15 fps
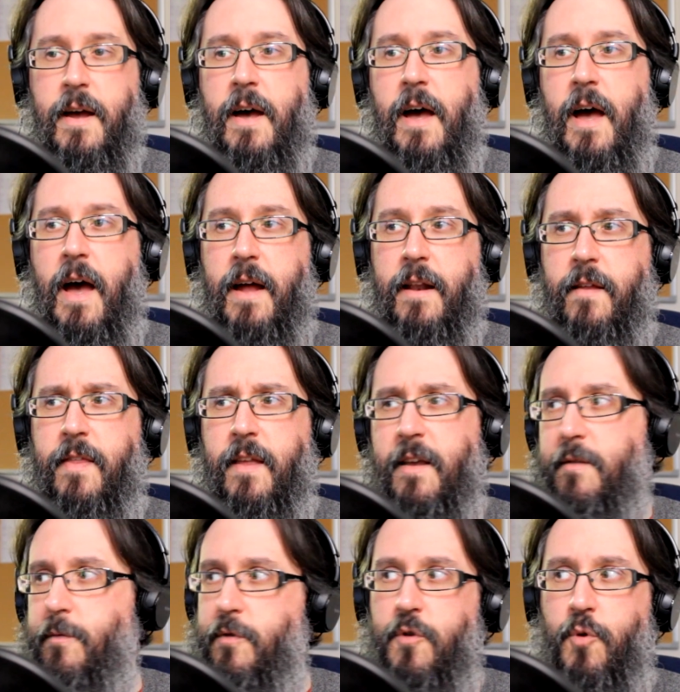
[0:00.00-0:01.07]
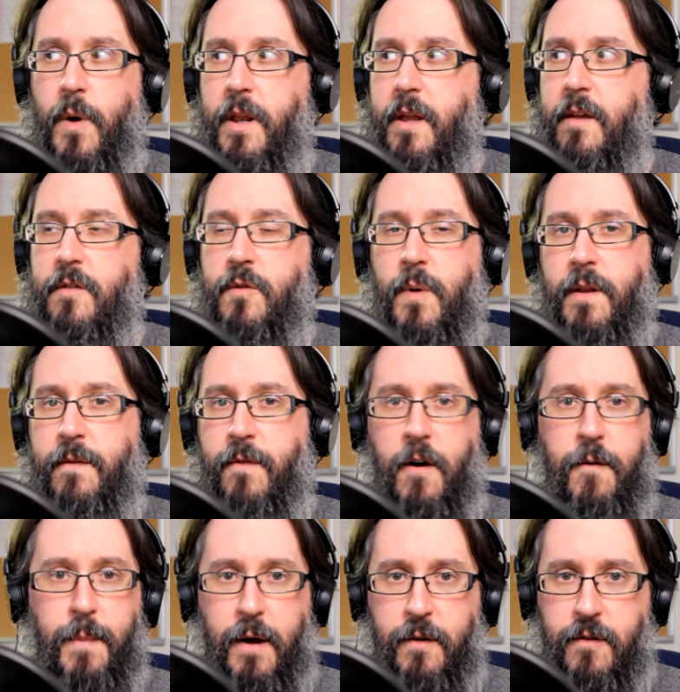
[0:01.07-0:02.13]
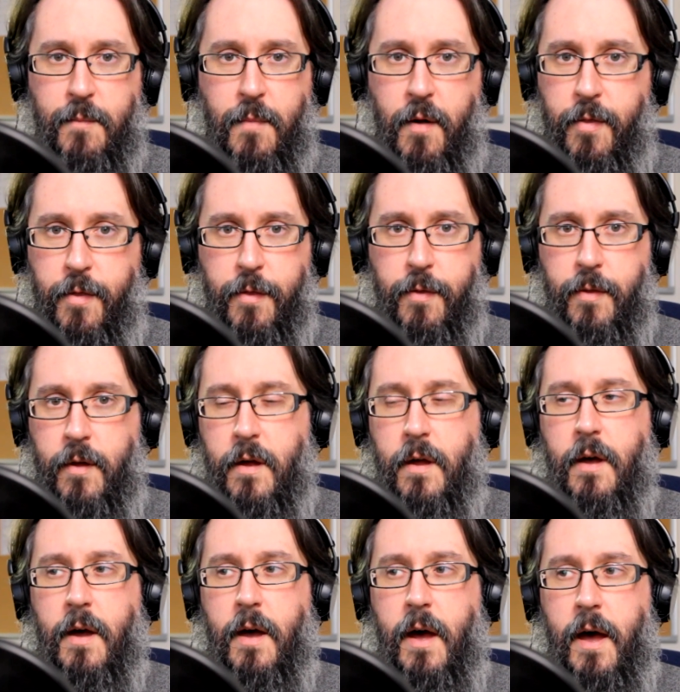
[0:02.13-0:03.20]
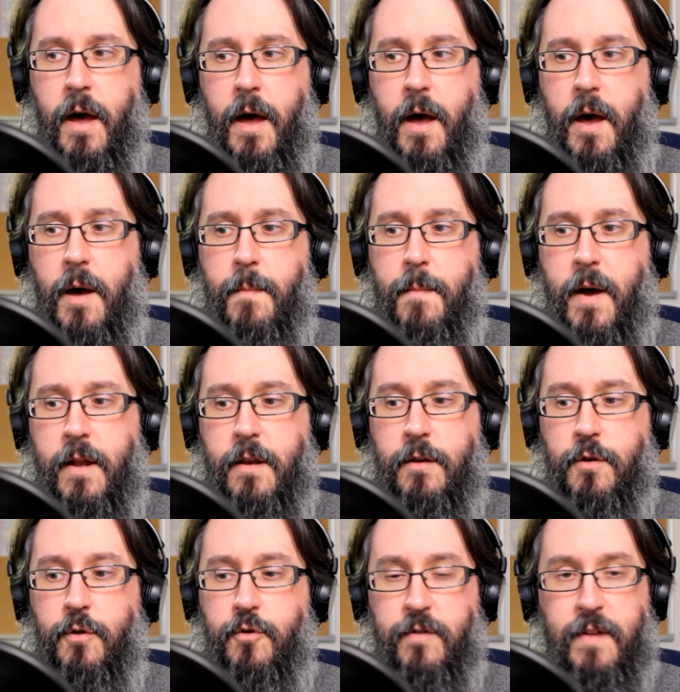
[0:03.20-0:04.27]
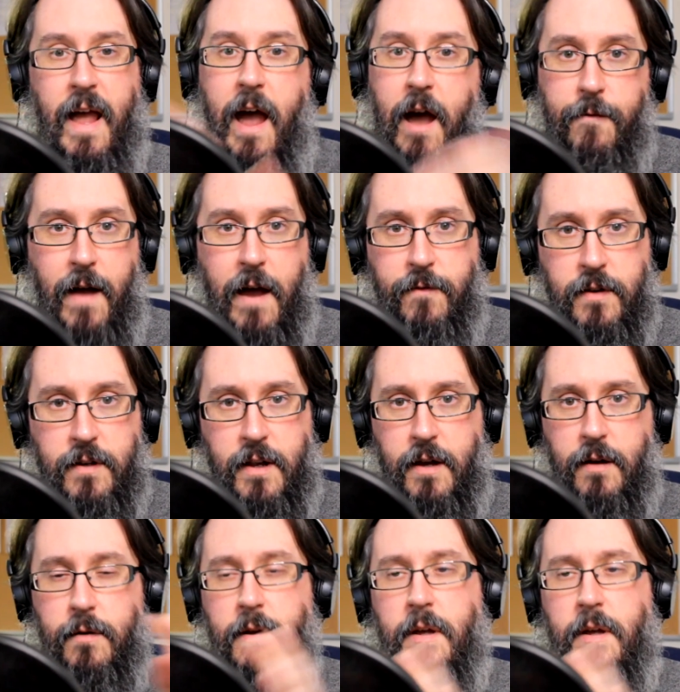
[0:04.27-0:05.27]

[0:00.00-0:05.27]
And I think it's £25 a month, and you just have Avid now.